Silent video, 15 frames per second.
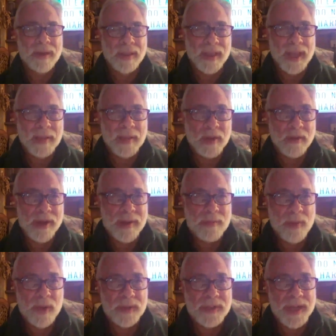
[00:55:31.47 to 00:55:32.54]
like I'm a great
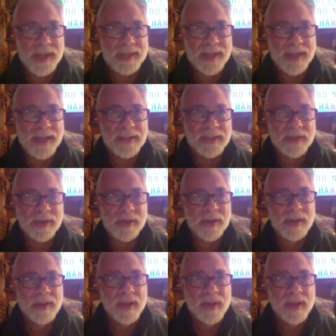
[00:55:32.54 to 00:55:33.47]
multitasker,